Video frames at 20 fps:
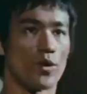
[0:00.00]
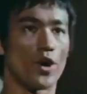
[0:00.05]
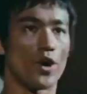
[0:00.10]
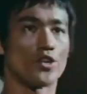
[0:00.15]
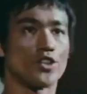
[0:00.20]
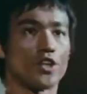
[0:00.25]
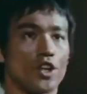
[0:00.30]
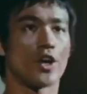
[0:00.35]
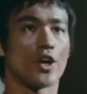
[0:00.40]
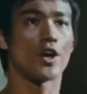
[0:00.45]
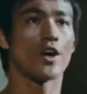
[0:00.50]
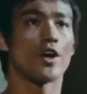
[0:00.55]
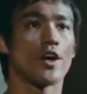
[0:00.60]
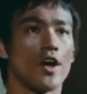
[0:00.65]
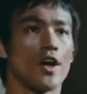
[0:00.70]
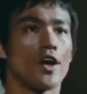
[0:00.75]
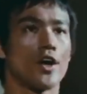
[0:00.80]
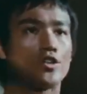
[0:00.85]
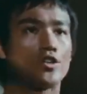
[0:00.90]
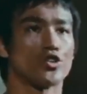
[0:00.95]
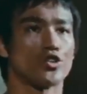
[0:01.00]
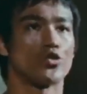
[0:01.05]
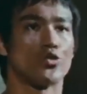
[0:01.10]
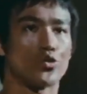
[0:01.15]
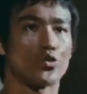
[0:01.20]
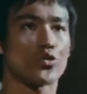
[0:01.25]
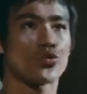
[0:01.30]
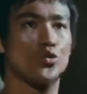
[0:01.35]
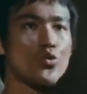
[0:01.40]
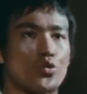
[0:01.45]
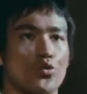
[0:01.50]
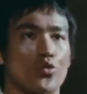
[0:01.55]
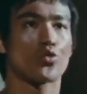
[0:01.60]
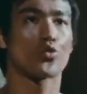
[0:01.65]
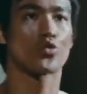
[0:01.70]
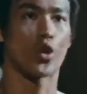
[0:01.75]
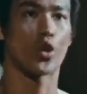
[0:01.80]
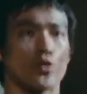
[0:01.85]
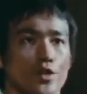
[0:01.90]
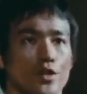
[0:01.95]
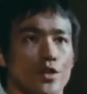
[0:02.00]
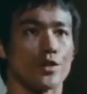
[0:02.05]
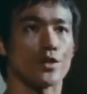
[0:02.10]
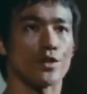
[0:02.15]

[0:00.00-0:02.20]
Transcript: best nunchucks in the world, you still can't fight like